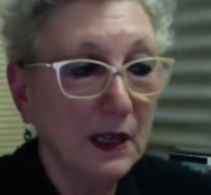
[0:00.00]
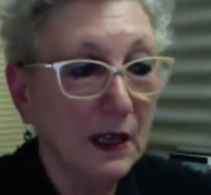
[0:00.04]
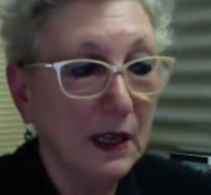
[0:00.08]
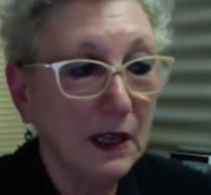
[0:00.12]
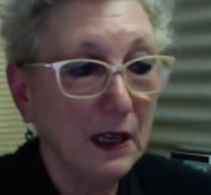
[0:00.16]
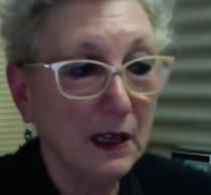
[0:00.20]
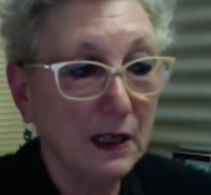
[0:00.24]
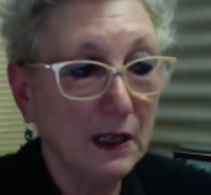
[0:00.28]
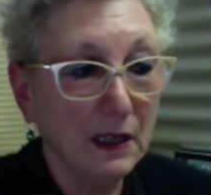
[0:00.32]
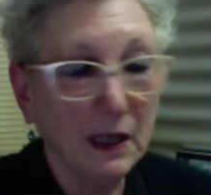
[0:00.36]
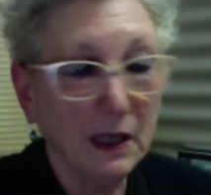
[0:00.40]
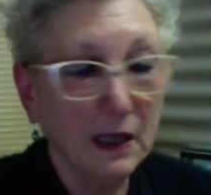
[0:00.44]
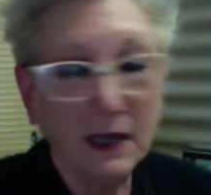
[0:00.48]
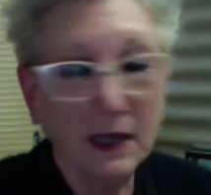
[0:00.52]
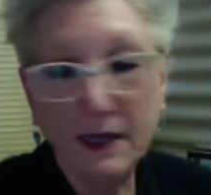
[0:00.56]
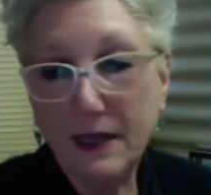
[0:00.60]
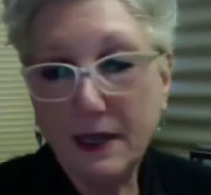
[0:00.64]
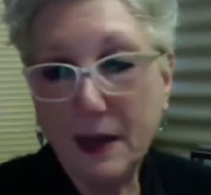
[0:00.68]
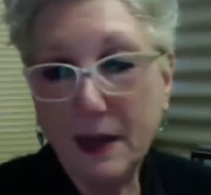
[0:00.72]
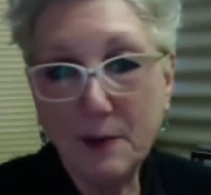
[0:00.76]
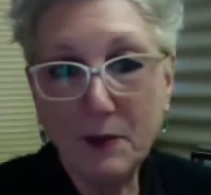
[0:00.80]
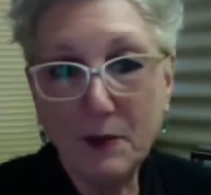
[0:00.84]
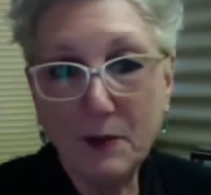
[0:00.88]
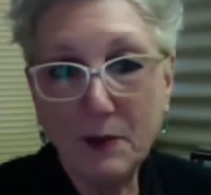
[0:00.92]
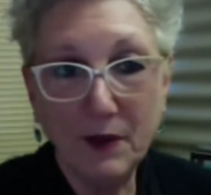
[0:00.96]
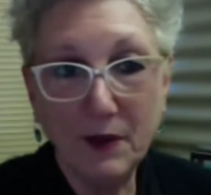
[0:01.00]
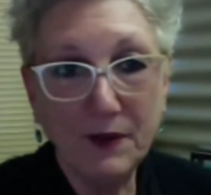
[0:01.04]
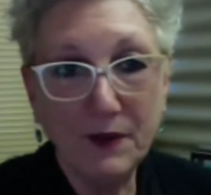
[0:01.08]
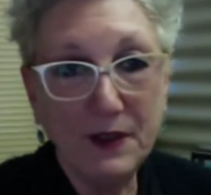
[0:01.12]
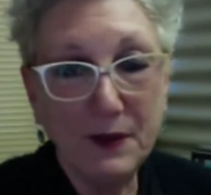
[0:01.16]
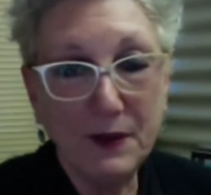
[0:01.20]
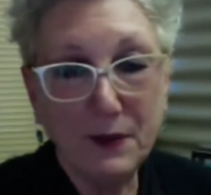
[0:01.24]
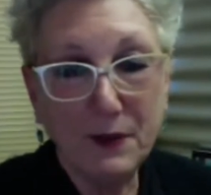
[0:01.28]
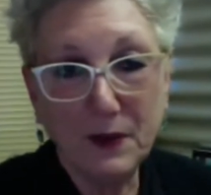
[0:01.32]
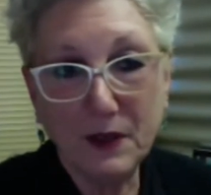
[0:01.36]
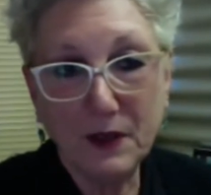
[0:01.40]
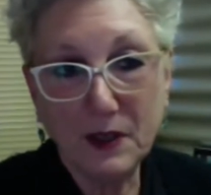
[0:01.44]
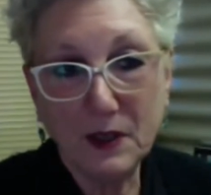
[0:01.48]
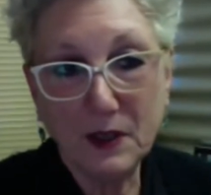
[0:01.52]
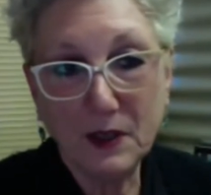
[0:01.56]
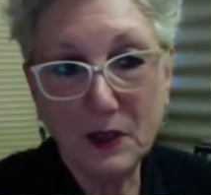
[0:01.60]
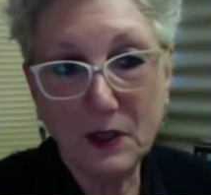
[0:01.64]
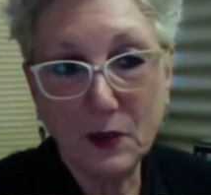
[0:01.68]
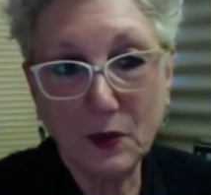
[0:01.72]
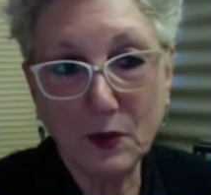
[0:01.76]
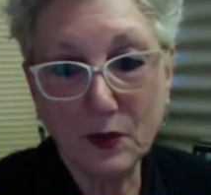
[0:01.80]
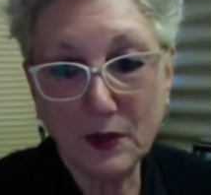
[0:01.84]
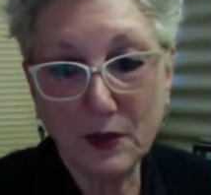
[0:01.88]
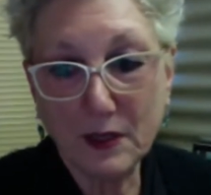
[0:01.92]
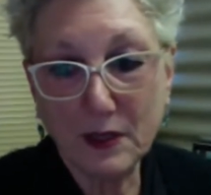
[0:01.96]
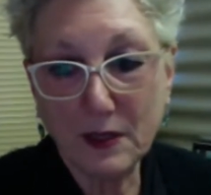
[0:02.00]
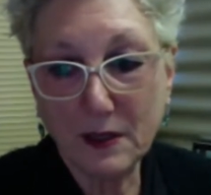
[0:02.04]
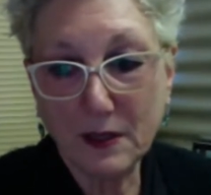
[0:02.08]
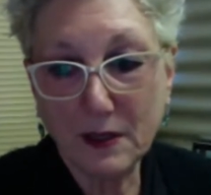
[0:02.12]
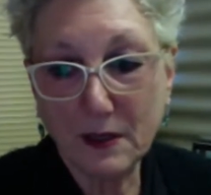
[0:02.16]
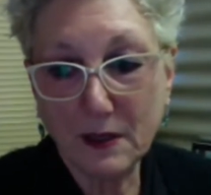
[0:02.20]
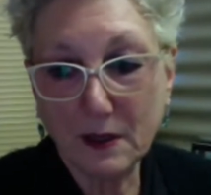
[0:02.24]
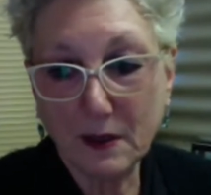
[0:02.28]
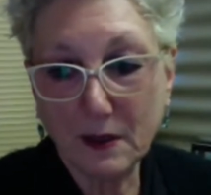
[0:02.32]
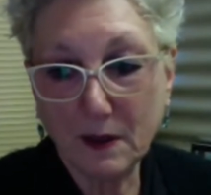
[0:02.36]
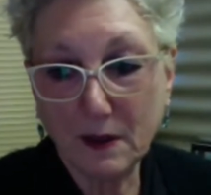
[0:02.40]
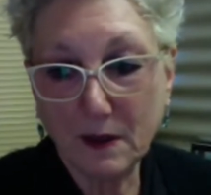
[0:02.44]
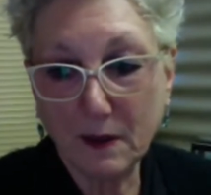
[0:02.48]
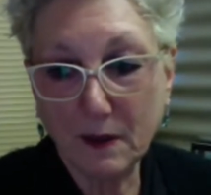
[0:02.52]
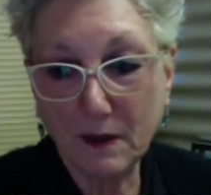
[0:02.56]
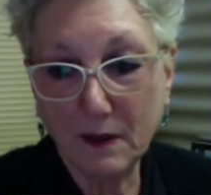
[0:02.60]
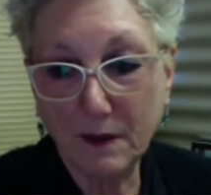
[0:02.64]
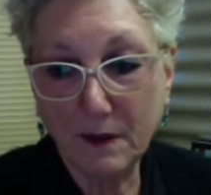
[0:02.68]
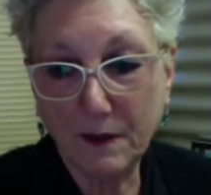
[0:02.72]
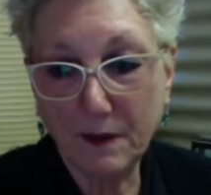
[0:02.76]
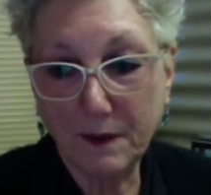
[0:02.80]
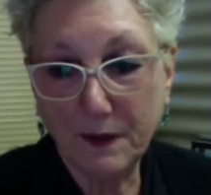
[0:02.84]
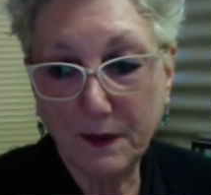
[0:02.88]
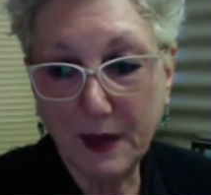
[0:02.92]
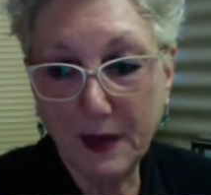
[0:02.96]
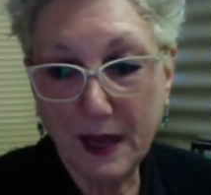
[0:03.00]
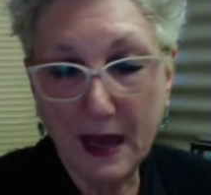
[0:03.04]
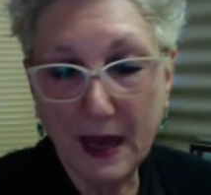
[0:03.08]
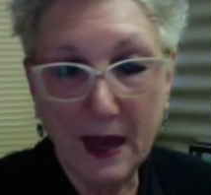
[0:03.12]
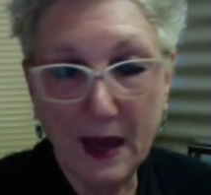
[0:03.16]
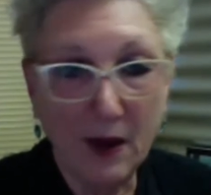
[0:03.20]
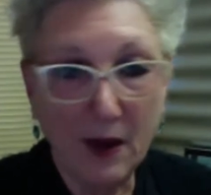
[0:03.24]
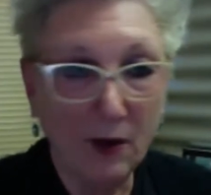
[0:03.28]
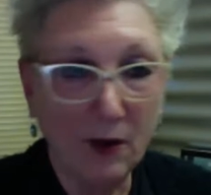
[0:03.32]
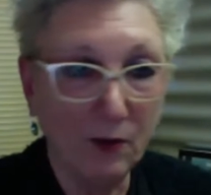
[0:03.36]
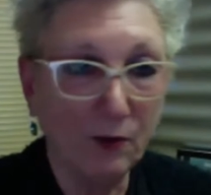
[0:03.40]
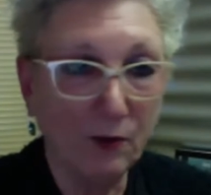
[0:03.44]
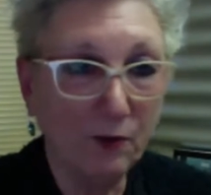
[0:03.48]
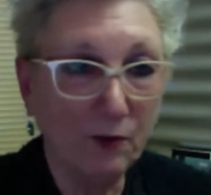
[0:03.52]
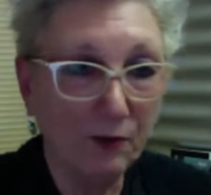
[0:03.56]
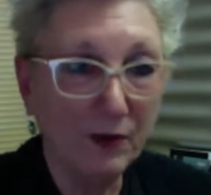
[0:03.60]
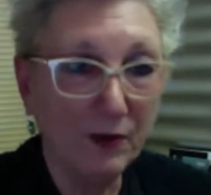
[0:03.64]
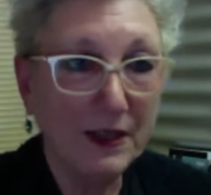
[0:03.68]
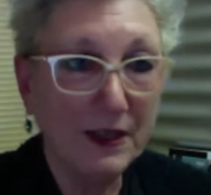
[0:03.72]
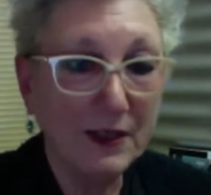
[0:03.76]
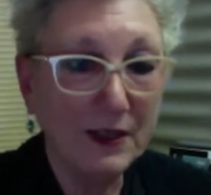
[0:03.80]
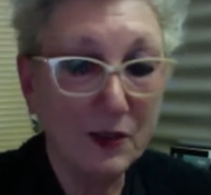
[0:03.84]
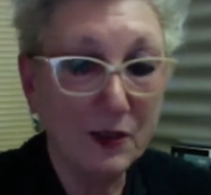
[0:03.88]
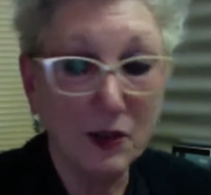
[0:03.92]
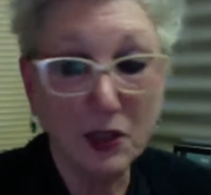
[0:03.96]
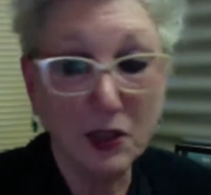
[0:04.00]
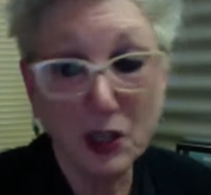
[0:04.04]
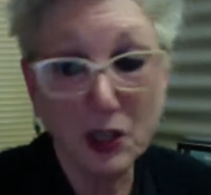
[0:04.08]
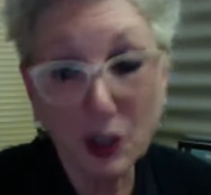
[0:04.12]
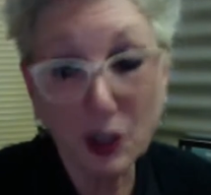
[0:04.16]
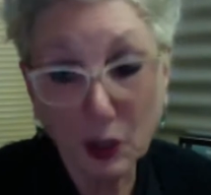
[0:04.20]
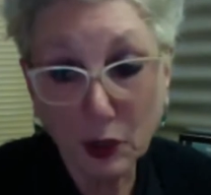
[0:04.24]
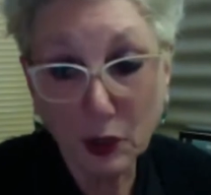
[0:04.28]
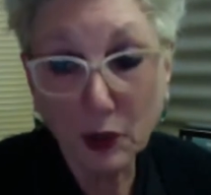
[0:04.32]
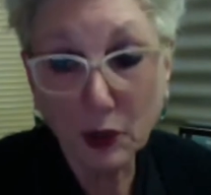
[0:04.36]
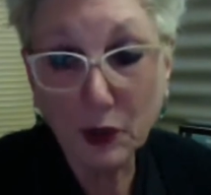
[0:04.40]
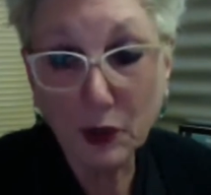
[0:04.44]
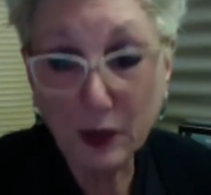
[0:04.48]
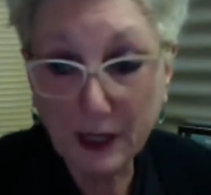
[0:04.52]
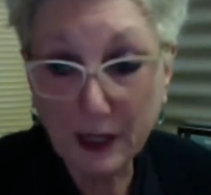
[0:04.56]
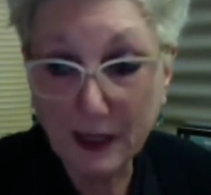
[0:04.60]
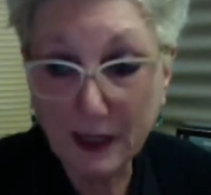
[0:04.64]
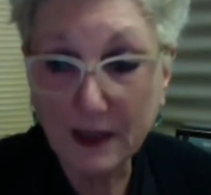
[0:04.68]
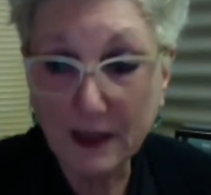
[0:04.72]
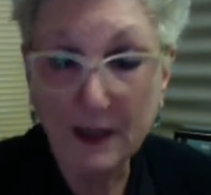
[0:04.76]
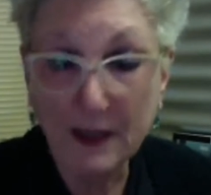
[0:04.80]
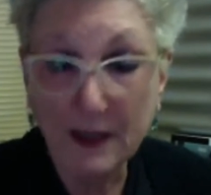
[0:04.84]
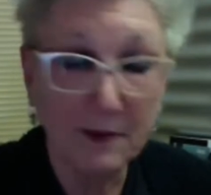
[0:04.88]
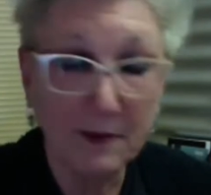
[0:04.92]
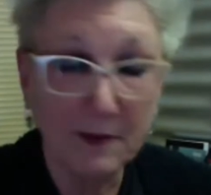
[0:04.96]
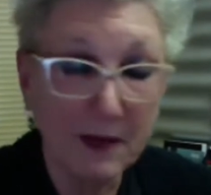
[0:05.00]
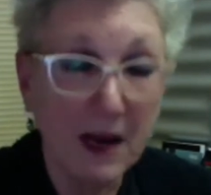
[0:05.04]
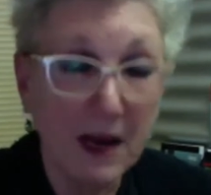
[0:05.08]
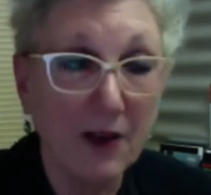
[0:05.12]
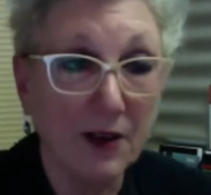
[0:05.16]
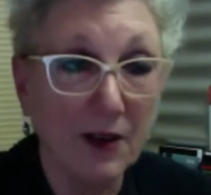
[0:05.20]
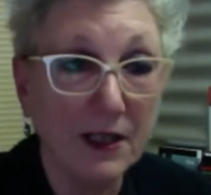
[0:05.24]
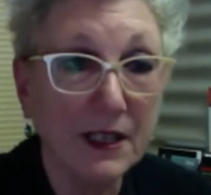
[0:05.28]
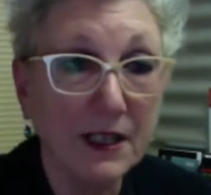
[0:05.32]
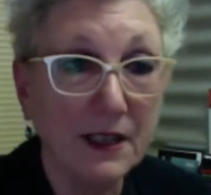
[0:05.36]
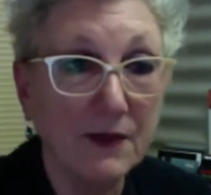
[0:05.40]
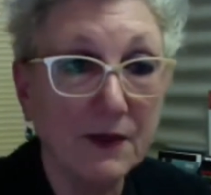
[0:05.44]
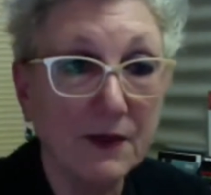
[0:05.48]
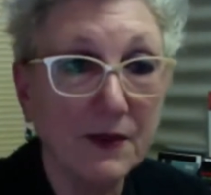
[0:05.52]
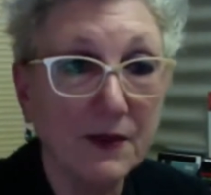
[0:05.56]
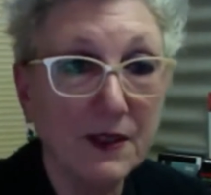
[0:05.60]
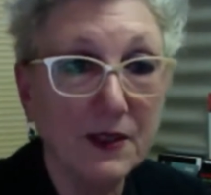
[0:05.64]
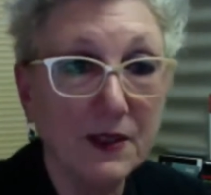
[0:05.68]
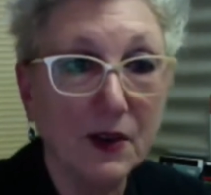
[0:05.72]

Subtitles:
a number of different sorts of our research, including some narratives.